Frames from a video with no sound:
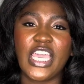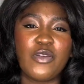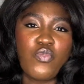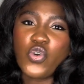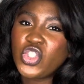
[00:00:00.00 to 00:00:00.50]

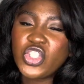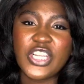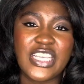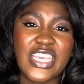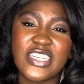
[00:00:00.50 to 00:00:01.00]

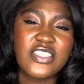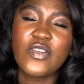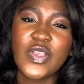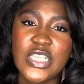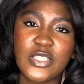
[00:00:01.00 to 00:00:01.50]
emotionally, it is
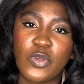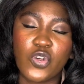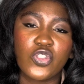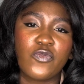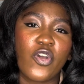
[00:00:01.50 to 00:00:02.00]
not easy
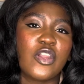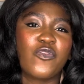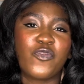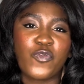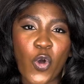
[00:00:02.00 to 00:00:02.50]
because you've already
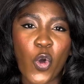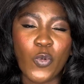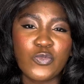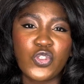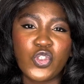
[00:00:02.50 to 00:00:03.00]

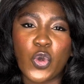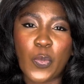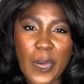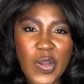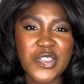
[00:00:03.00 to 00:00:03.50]
formed
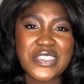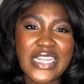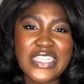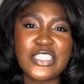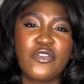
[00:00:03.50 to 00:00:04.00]
your personality,